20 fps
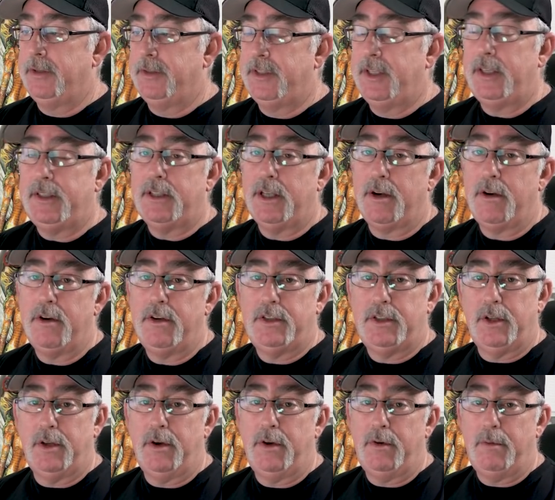and 600,
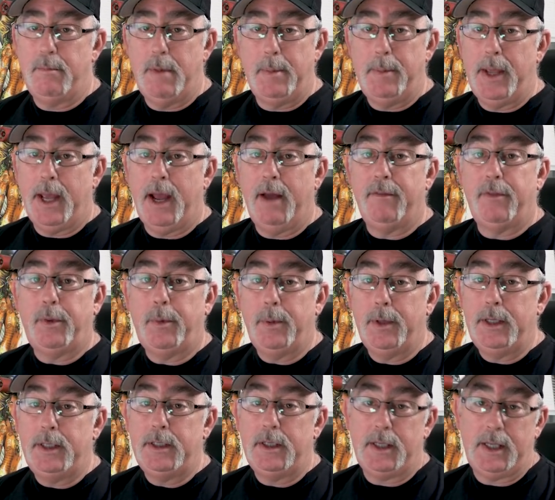so maybe I have
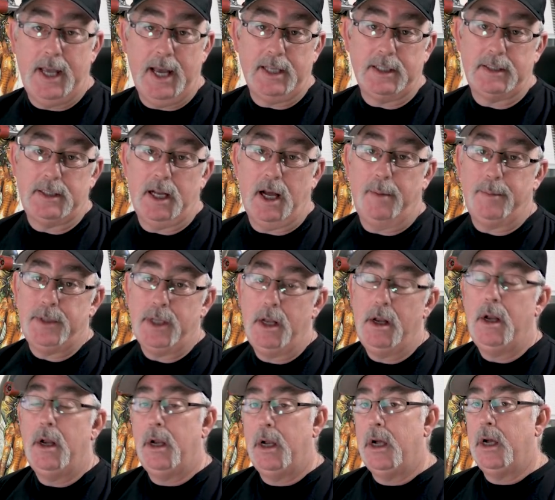3 gas stops,
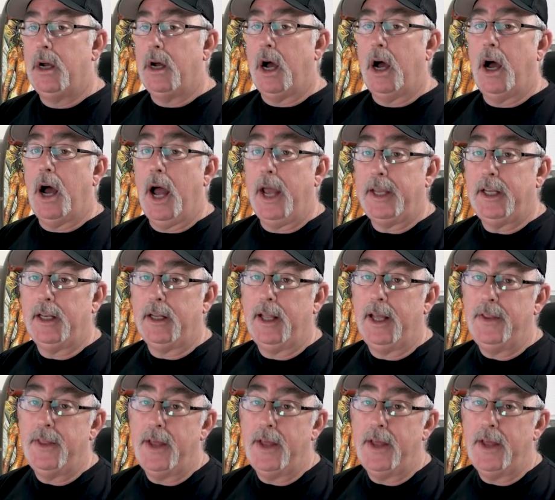I could lay